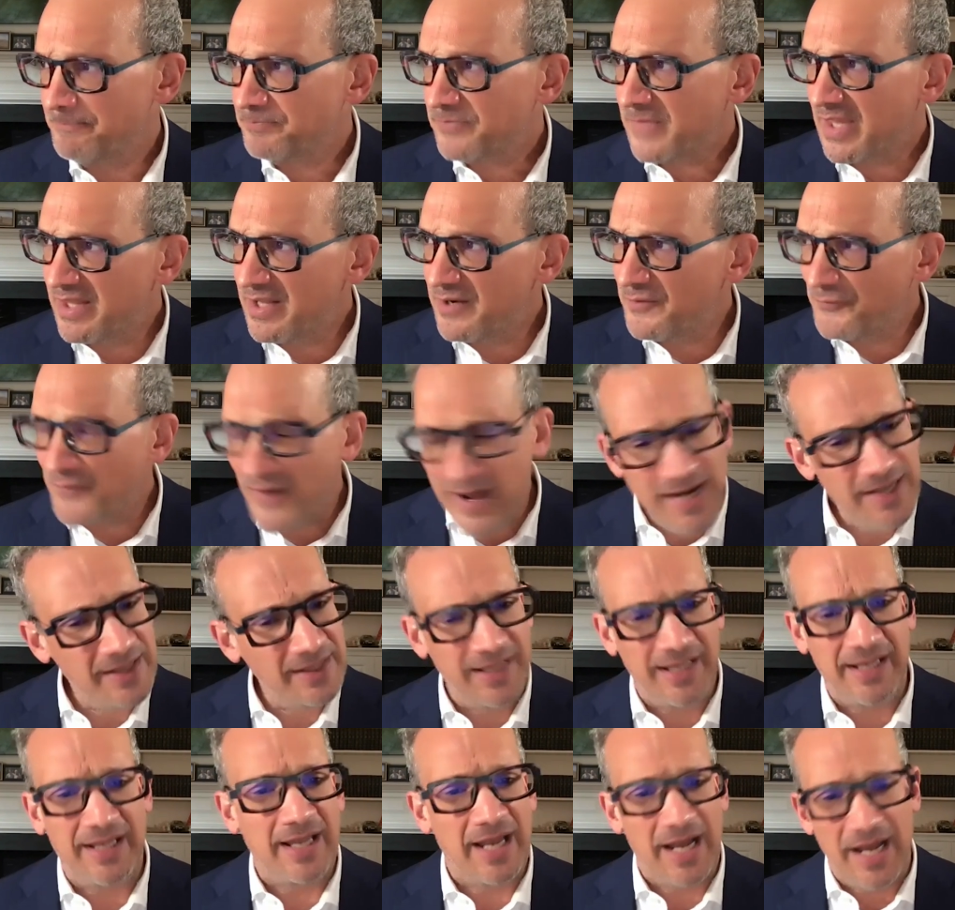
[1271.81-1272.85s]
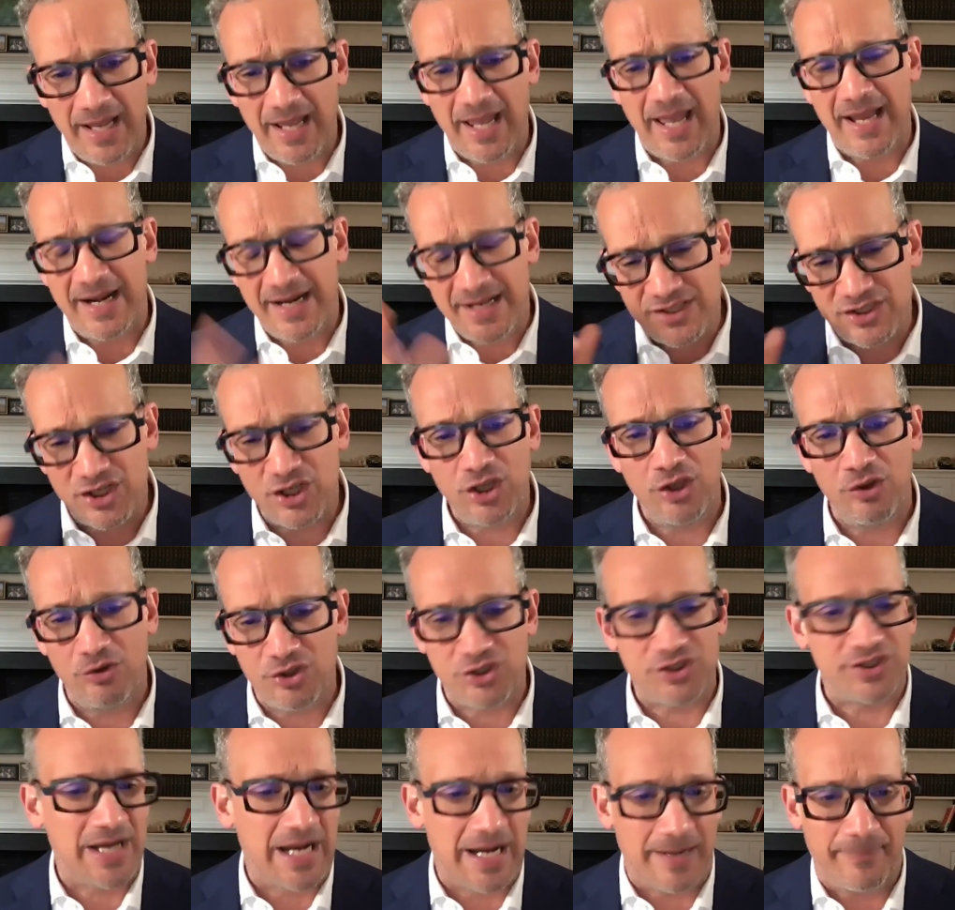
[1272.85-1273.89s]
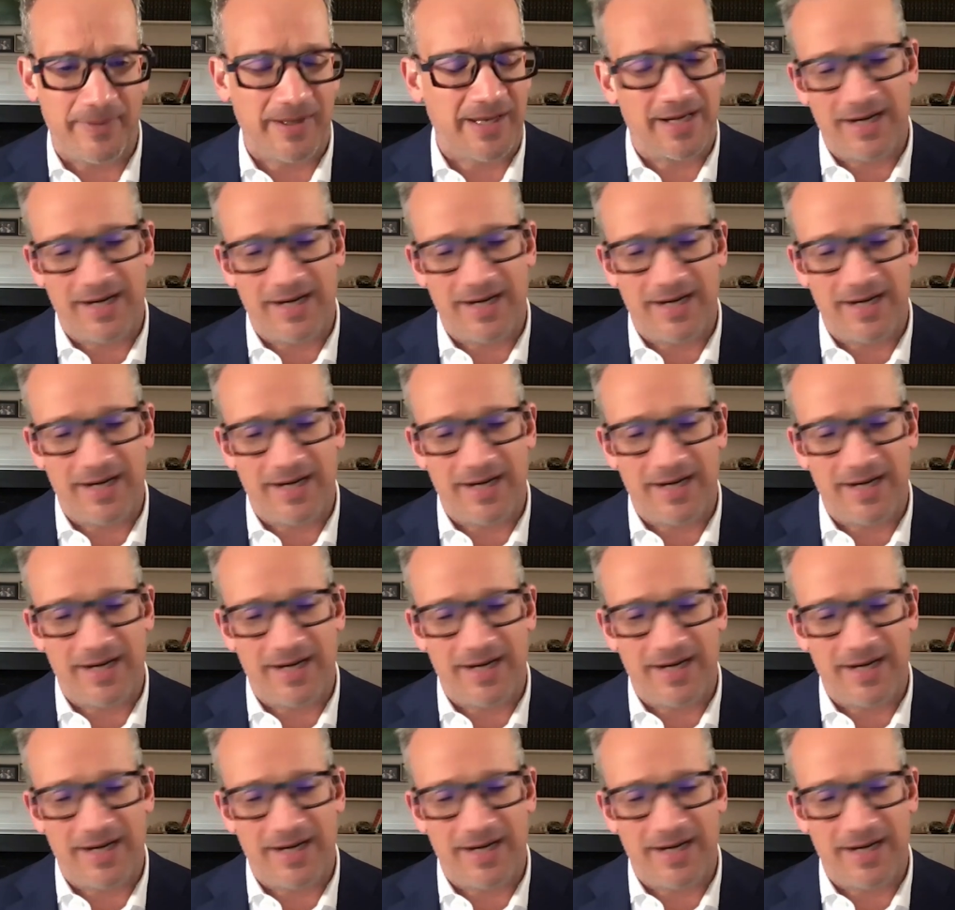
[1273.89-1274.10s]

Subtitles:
And then finally, and it's a huge topic,